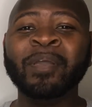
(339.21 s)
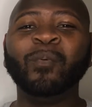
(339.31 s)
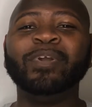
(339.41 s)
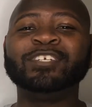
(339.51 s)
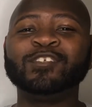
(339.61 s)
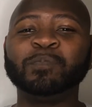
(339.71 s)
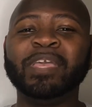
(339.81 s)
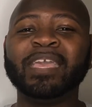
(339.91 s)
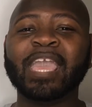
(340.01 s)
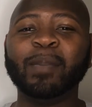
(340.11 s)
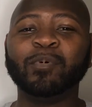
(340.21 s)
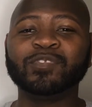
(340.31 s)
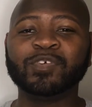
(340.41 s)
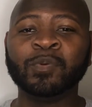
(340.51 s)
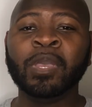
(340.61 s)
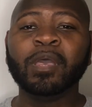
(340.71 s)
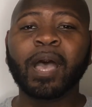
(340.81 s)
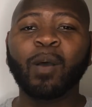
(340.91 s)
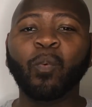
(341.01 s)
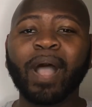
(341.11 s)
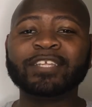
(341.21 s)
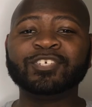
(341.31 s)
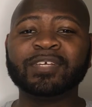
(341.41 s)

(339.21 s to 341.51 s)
which is being able to watch